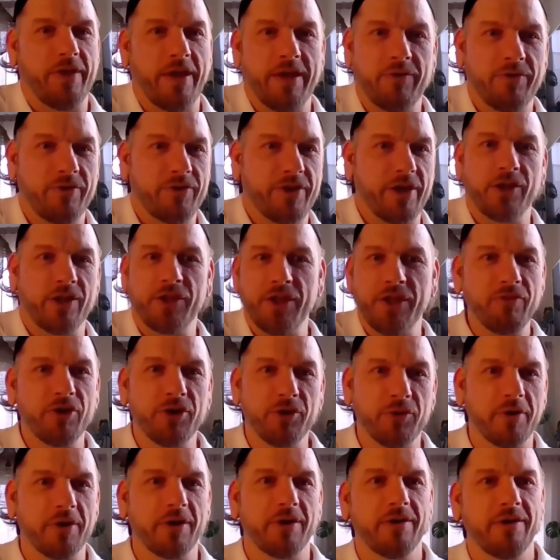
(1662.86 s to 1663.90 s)
they'll
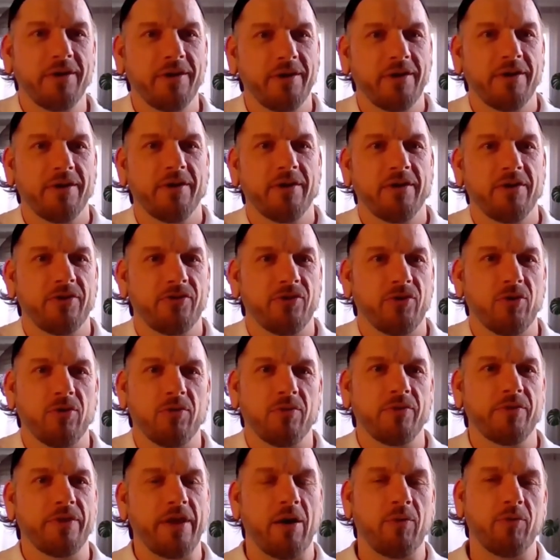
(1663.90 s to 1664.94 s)
never do it.
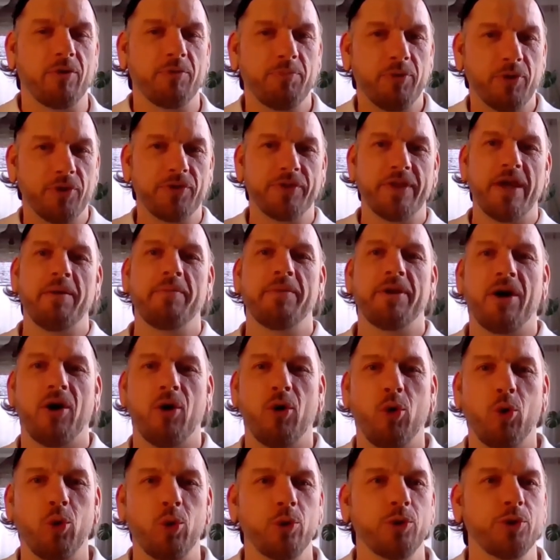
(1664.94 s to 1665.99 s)
So that would put them in
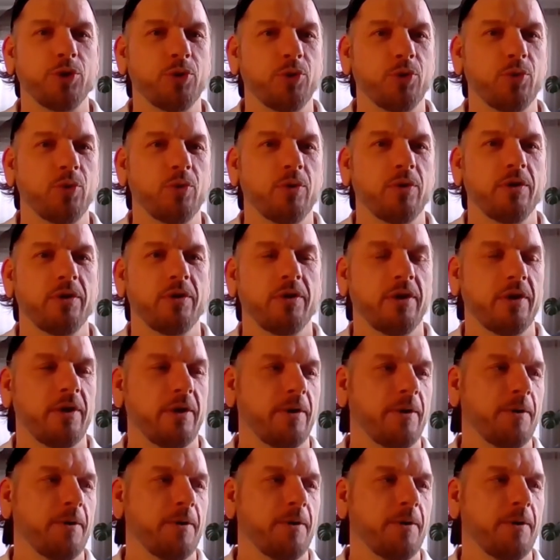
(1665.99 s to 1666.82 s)
a whole new,